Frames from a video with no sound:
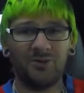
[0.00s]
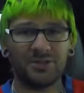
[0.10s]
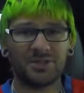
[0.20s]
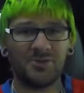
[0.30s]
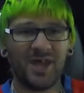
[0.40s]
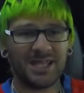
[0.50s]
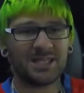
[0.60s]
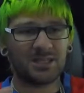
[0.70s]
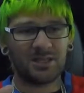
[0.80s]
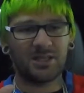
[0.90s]
so
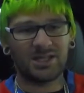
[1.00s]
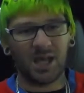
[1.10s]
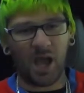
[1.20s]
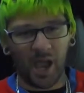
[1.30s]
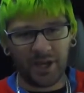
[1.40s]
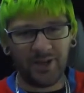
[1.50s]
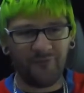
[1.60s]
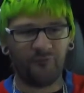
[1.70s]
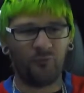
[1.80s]
that's kind of